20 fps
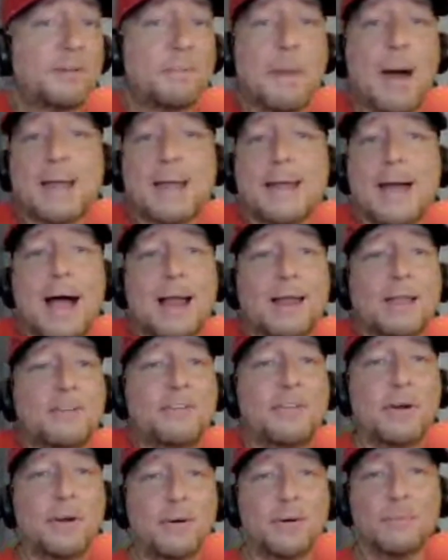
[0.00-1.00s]
to my
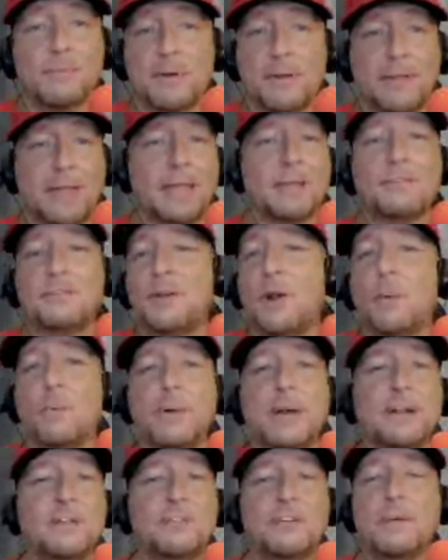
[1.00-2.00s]
knowledge, there really is no
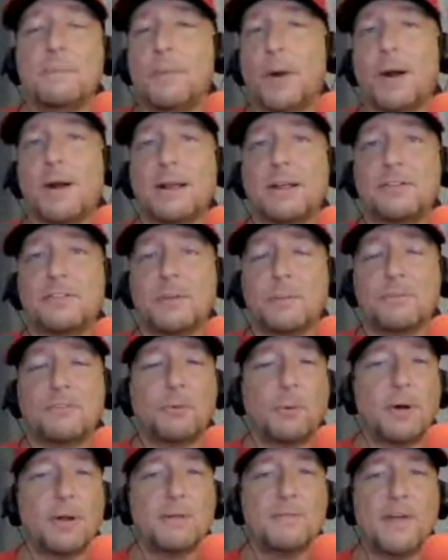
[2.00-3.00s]
reason, barring some
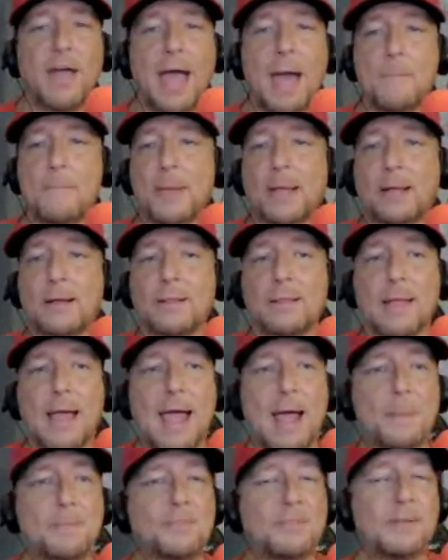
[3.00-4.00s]
sort of epic
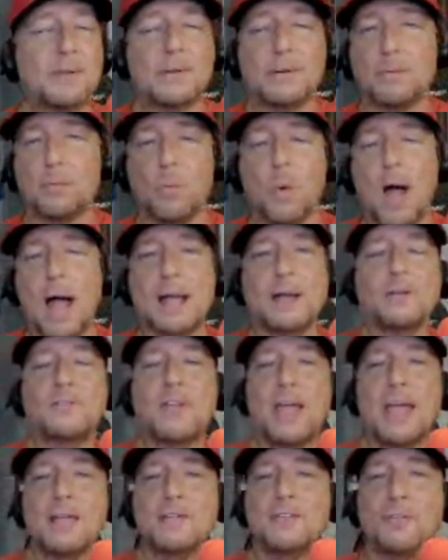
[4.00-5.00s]
collapse and
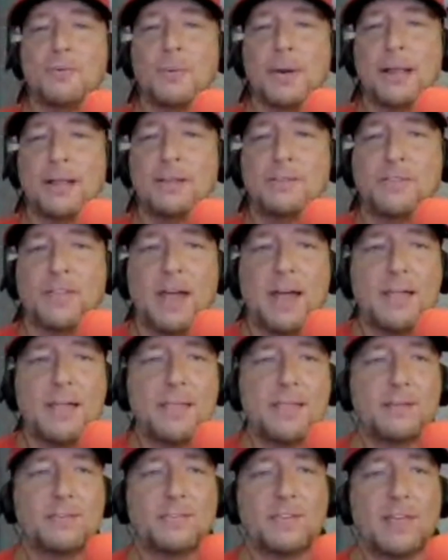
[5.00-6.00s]
wild injuries,
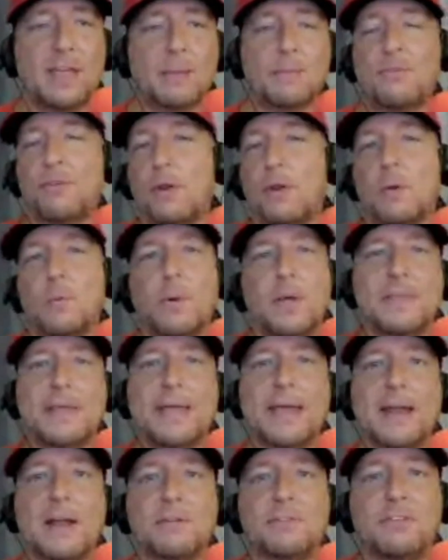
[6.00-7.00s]
that this team shouldn't win
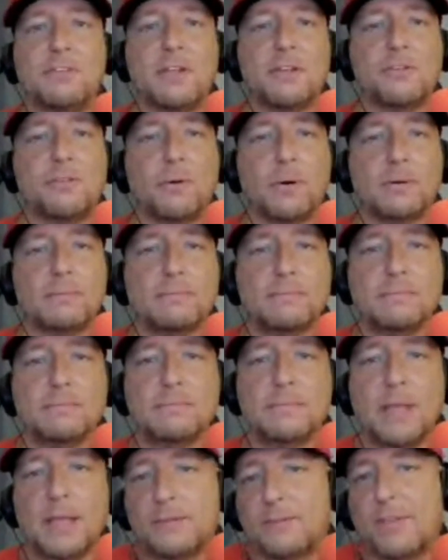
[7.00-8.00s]
the NL Central.
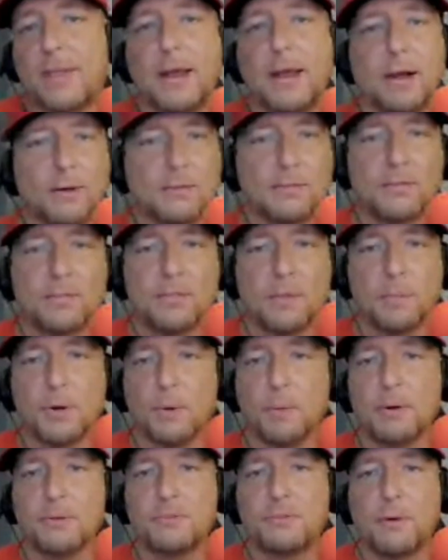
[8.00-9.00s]
It's theirs. The
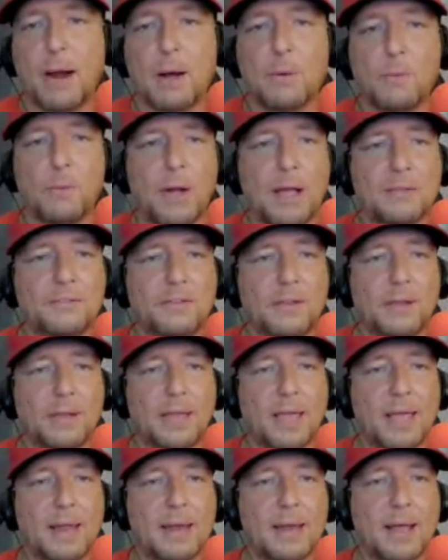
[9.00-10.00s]
Brewers are out west
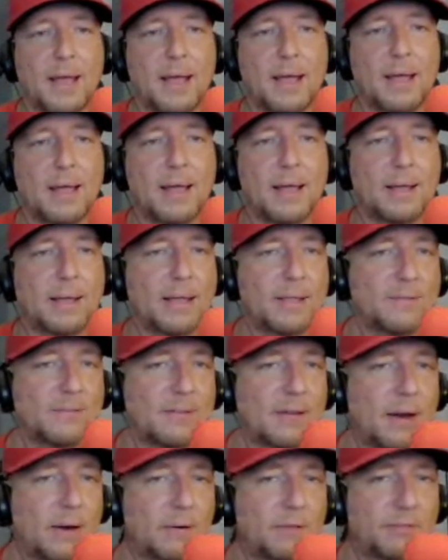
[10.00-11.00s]
again
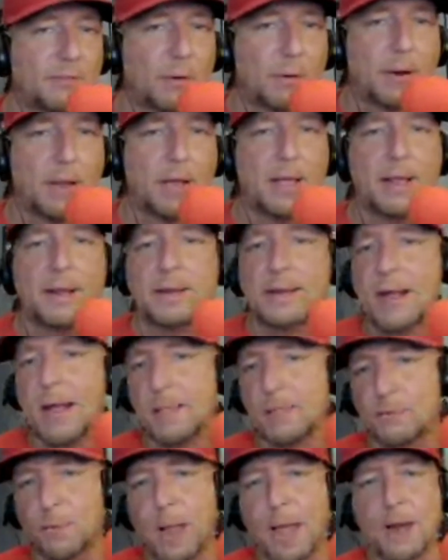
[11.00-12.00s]
against Arizona and
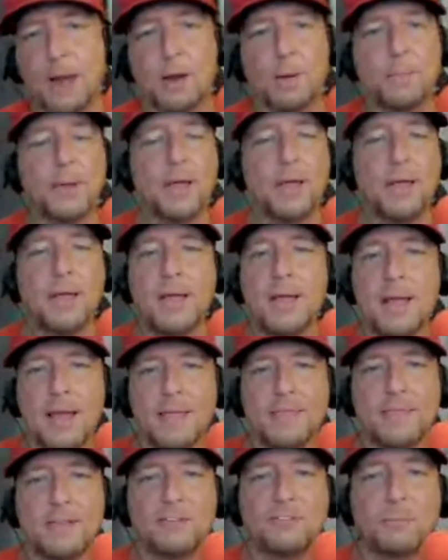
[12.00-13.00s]
Colorado, but
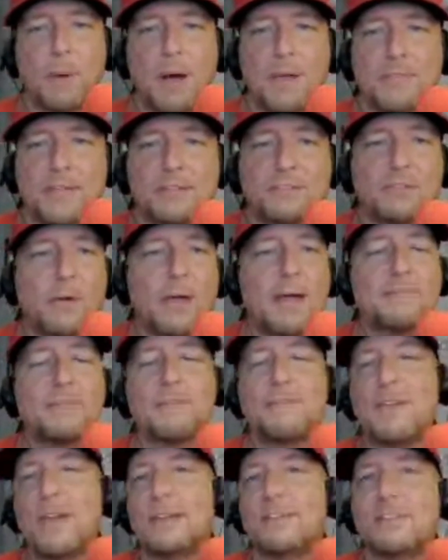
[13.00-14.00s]
this month, they still have
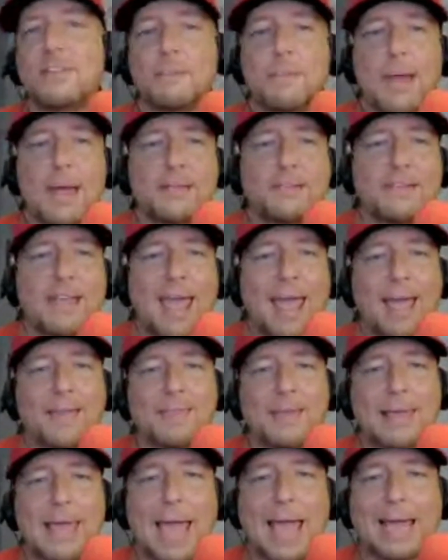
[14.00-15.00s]
to face the Mets
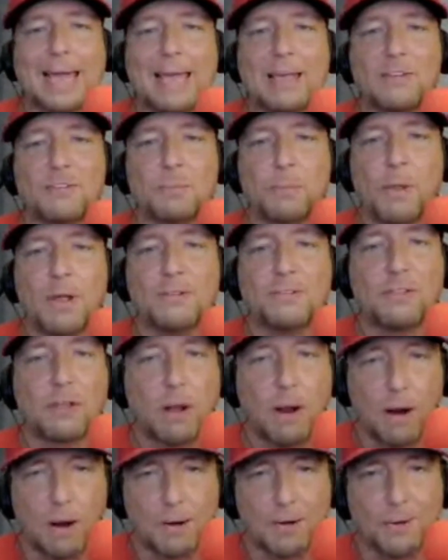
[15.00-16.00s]
and the Yankees, plus
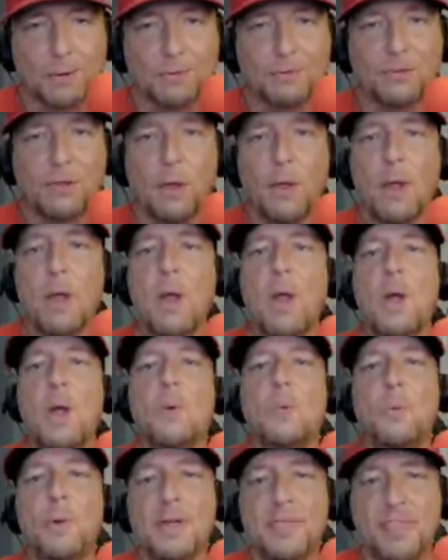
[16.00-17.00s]
the Cardinals,
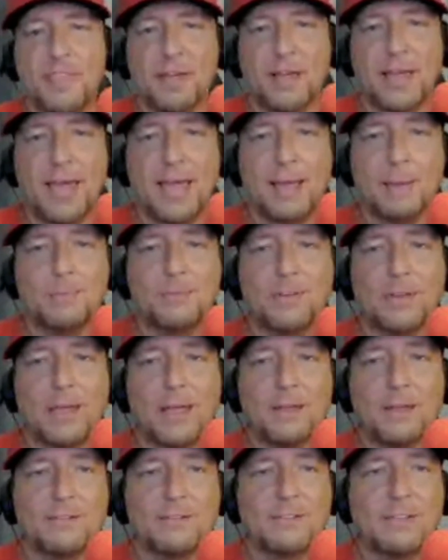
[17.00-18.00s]
with the games
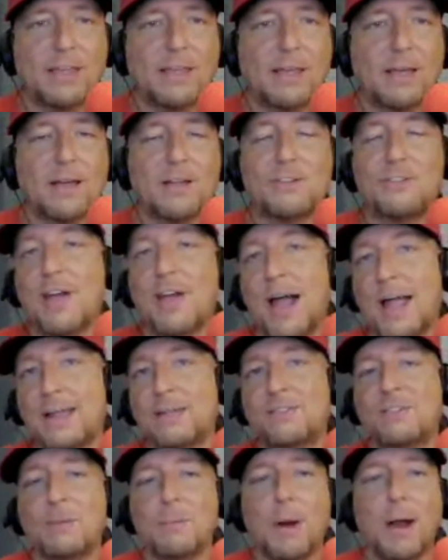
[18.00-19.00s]
against the
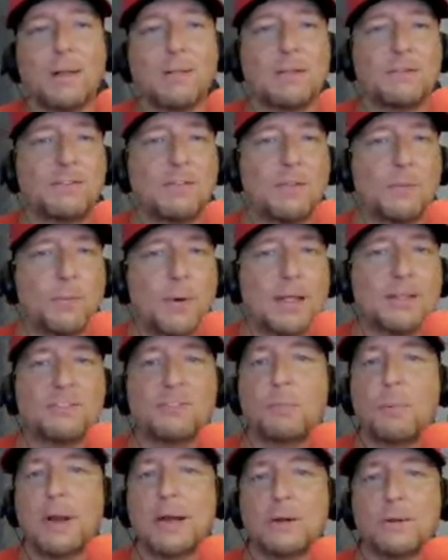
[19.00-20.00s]
Giants, the Marlins, and the
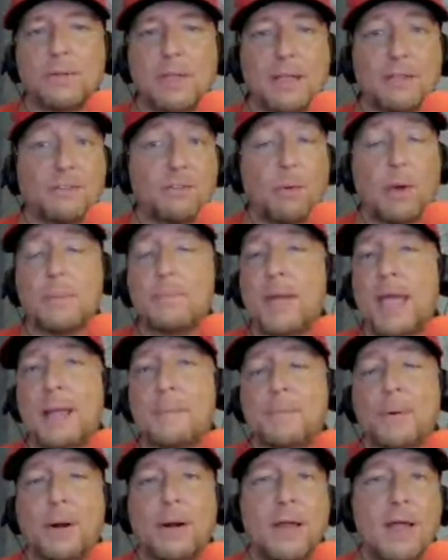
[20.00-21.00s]
Reds sprinkled in. So on
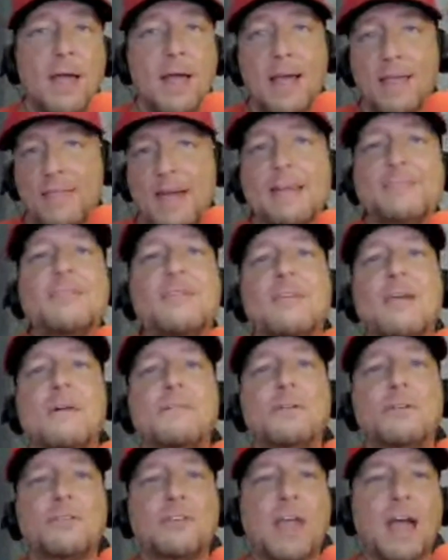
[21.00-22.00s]
paper, that's a
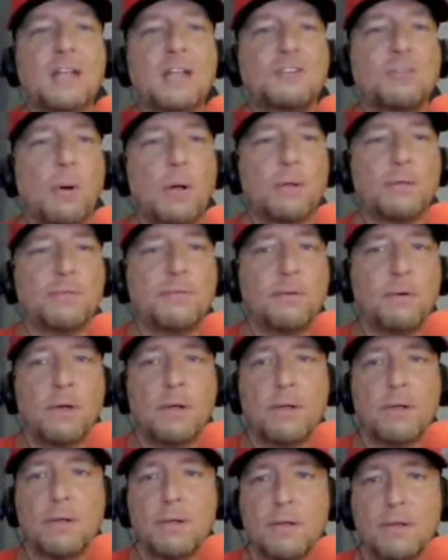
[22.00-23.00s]
tougher schedule
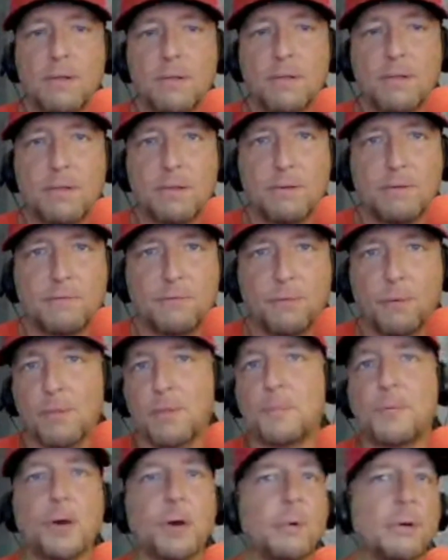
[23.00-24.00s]
for
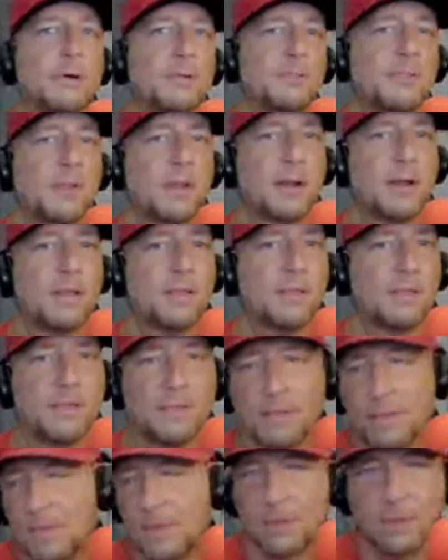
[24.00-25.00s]
the Brewers
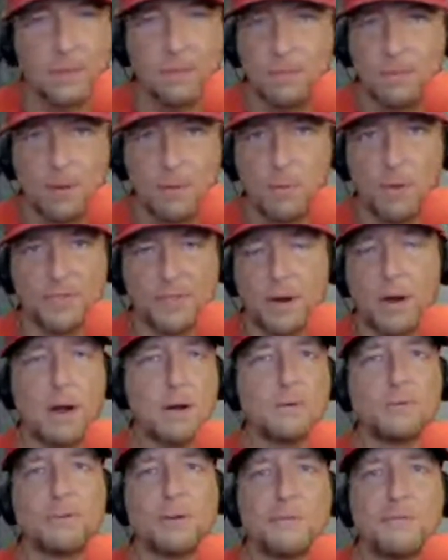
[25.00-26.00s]
than what the
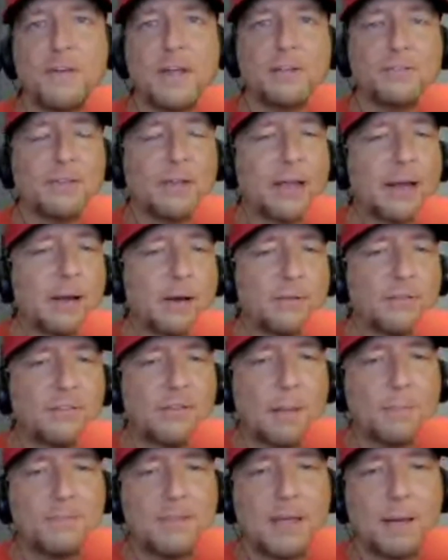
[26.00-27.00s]
Cardinals are facing here in
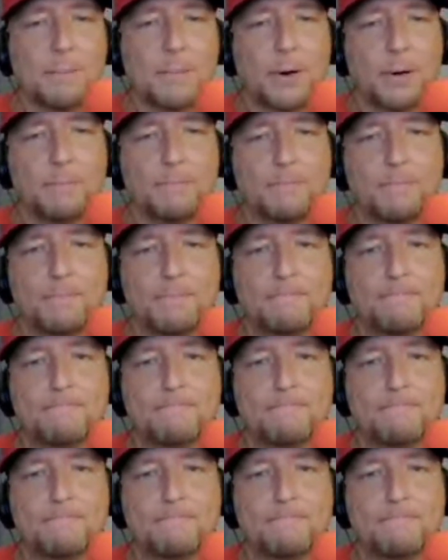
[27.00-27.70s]
September.